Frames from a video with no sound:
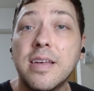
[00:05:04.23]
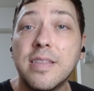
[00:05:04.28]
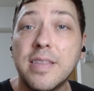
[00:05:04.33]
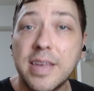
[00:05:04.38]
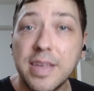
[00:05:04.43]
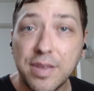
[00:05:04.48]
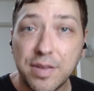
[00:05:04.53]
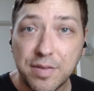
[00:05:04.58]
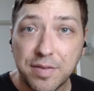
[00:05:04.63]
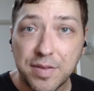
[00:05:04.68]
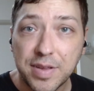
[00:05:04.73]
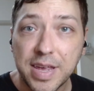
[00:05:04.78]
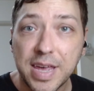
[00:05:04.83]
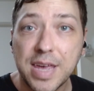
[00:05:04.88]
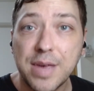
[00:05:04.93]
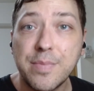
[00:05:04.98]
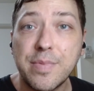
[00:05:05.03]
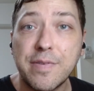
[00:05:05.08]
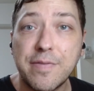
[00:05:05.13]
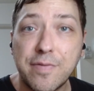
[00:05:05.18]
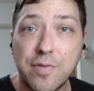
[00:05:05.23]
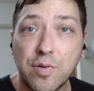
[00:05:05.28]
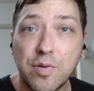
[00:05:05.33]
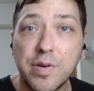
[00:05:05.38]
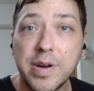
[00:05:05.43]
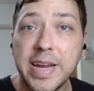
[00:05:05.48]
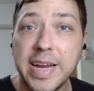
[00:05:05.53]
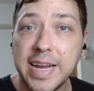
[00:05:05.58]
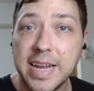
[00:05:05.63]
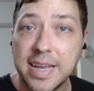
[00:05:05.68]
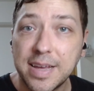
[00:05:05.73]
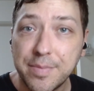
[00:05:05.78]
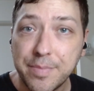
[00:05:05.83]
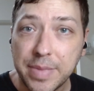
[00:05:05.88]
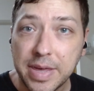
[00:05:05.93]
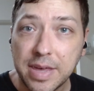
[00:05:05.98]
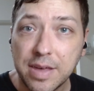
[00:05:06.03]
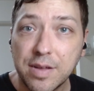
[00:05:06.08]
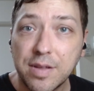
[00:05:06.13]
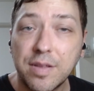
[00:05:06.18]
that you say before eating a
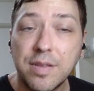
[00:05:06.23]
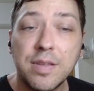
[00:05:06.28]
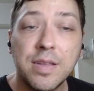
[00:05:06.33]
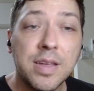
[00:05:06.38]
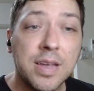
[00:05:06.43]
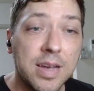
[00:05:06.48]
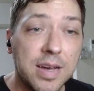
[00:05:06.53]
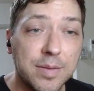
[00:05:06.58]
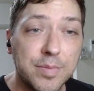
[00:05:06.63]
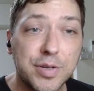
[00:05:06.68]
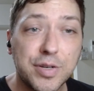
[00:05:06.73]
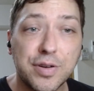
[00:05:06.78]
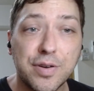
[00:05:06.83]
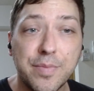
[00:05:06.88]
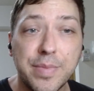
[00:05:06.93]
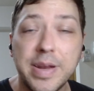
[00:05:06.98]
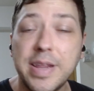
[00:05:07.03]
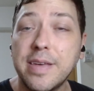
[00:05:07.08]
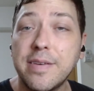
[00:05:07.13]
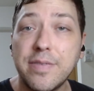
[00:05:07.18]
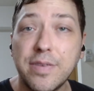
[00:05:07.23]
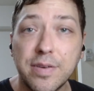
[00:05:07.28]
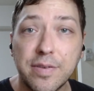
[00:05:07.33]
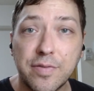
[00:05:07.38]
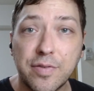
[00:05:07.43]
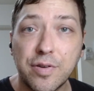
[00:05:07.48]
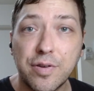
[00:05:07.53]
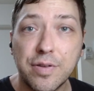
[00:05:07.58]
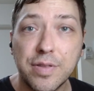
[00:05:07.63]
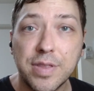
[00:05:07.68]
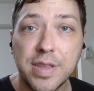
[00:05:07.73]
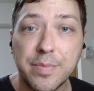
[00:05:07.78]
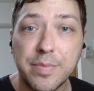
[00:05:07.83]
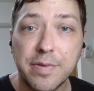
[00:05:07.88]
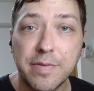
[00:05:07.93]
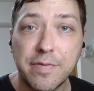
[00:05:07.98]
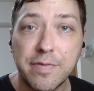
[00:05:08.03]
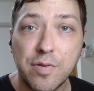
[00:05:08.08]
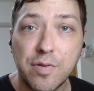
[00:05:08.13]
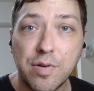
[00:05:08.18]
meal. I'm sure many of you have heard that
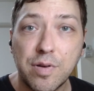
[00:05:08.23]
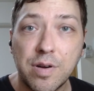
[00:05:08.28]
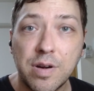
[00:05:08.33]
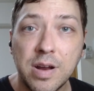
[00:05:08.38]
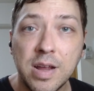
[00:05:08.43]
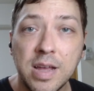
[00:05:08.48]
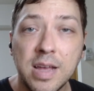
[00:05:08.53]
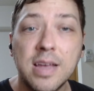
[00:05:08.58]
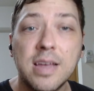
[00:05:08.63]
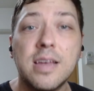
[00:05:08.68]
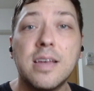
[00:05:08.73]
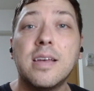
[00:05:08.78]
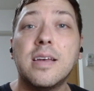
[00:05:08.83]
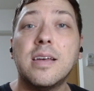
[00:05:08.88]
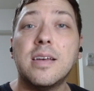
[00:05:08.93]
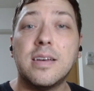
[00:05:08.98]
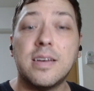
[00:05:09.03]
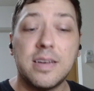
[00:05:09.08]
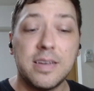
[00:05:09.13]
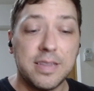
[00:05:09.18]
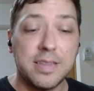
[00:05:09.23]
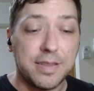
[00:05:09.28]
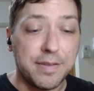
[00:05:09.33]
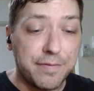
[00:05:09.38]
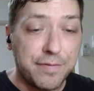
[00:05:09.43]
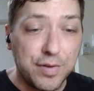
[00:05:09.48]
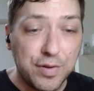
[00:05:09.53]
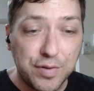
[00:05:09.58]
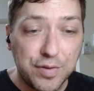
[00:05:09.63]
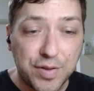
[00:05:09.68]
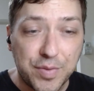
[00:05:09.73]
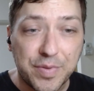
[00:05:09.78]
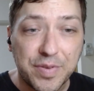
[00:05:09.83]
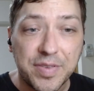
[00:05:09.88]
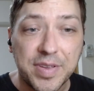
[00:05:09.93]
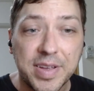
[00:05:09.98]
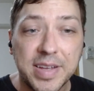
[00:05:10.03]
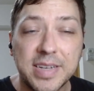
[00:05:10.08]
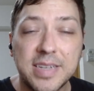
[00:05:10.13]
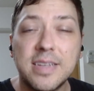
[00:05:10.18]
before. Uh, the food's
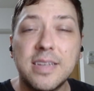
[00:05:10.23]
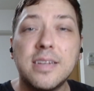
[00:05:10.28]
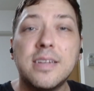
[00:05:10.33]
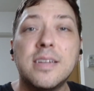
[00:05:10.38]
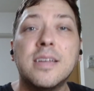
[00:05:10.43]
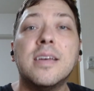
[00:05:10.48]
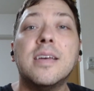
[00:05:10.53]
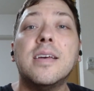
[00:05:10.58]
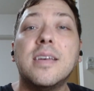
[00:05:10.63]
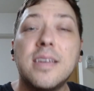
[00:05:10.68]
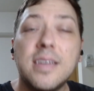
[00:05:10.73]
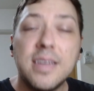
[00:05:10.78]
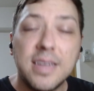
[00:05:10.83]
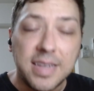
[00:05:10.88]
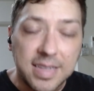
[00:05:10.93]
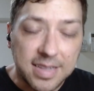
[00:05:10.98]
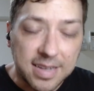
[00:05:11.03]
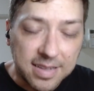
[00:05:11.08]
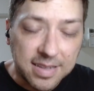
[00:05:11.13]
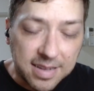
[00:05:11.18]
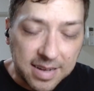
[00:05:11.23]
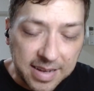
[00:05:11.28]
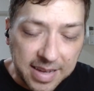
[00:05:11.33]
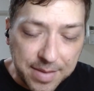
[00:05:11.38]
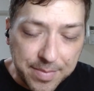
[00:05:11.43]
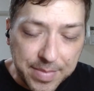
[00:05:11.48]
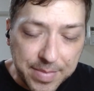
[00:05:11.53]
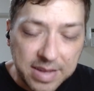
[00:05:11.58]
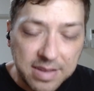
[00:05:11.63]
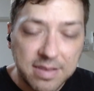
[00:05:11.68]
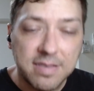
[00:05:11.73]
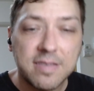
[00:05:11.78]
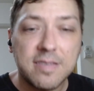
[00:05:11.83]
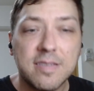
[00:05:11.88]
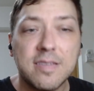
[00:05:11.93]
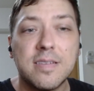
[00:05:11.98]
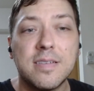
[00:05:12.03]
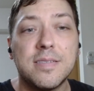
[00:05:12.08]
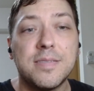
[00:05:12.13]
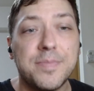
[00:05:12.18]
presented,
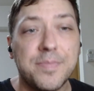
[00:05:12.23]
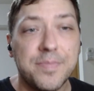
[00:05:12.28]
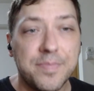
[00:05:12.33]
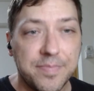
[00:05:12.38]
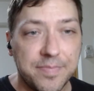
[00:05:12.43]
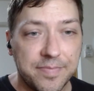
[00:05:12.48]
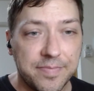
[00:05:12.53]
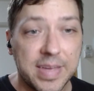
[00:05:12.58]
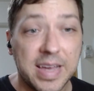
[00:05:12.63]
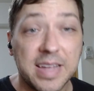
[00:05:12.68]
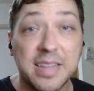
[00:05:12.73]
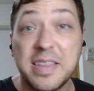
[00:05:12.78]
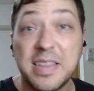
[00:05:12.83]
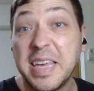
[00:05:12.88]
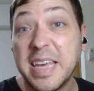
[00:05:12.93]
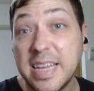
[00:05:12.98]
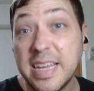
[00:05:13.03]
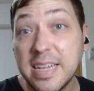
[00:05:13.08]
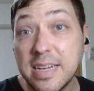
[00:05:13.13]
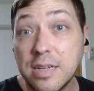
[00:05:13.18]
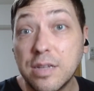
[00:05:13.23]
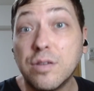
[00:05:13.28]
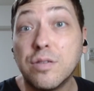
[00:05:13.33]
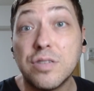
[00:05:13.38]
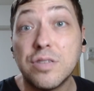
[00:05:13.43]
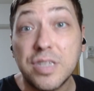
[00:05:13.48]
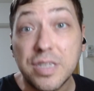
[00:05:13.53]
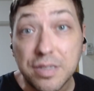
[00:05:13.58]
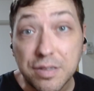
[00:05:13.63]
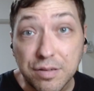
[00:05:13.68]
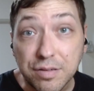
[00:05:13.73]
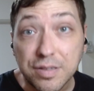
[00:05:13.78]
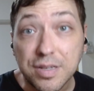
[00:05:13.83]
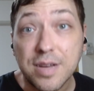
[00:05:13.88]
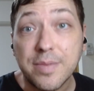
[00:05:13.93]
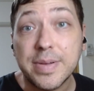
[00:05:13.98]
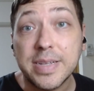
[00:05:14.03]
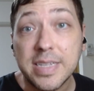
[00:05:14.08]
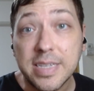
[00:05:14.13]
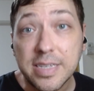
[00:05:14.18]
itadakimasu. At the end,
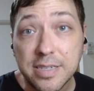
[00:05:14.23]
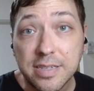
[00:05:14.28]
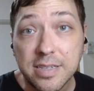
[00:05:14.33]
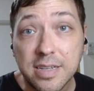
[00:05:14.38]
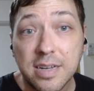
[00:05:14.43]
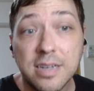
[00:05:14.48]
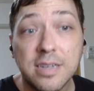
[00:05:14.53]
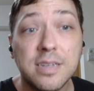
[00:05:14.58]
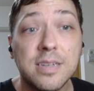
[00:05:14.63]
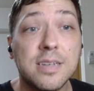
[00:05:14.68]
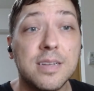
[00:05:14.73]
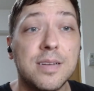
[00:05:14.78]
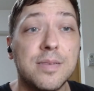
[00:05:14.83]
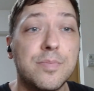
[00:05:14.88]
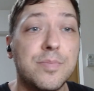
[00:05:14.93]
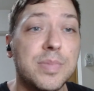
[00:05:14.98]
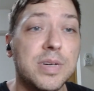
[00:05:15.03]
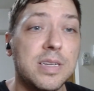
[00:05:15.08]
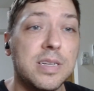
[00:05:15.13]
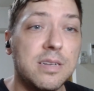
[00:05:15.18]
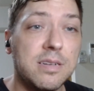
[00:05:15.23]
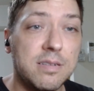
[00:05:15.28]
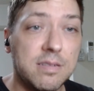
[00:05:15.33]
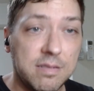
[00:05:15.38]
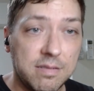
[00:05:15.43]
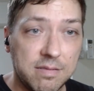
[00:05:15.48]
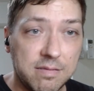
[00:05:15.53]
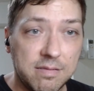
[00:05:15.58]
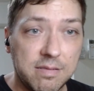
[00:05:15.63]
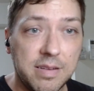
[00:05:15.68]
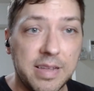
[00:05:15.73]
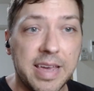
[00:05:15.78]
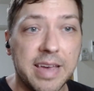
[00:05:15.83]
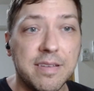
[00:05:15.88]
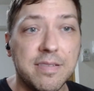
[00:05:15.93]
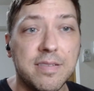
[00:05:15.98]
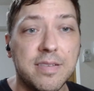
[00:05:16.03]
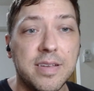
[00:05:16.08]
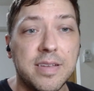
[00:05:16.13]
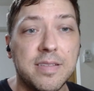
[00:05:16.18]
gochisousama deshita. But
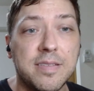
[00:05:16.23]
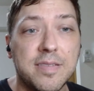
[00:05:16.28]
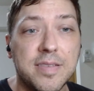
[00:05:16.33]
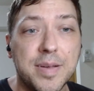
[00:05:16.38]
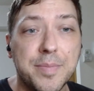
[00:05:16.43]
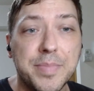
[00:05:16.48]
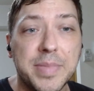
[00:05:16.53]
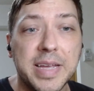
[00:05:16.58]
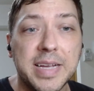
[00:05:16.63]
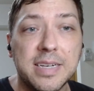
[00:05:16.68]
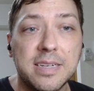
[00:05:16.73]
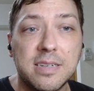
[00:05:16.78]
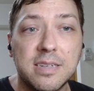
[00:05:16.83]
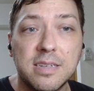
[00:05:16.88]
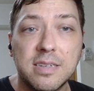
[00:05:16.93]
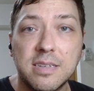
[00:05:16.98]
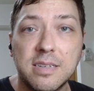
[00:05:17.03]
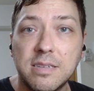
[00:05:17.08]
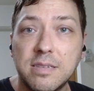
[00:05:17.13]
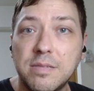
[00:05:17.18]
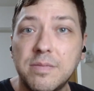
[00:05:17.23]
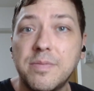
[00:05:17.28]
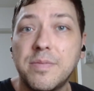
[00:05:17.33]
yes, it's something to,